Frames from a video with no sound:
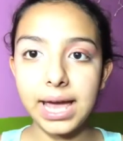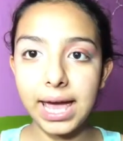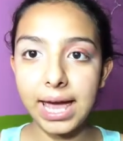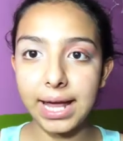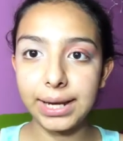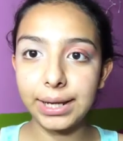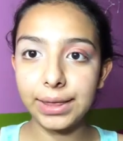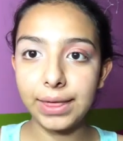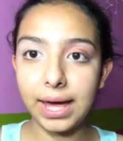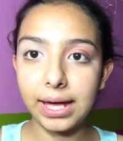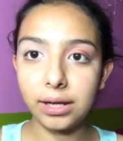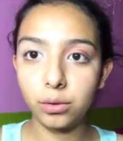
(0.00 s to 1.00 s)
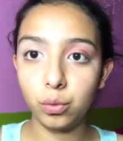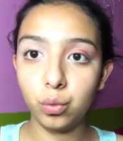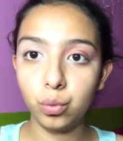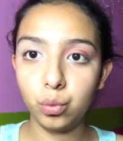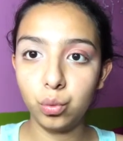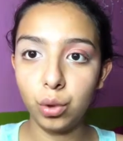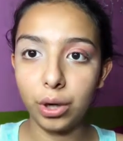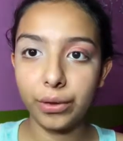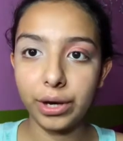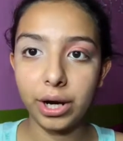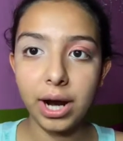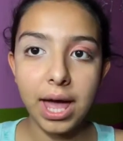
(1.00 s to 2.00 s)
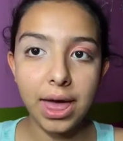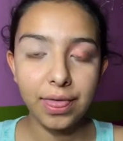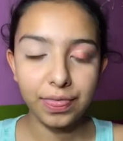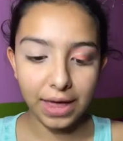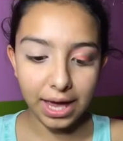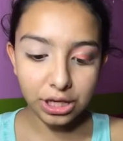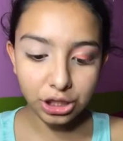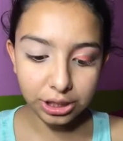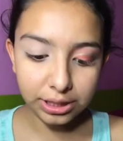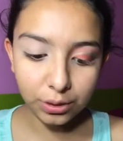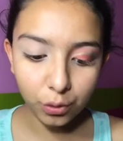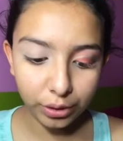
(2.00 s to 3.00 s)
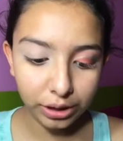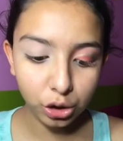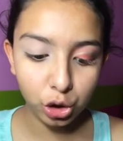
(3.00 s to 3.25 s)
and that, whoa there, that is just going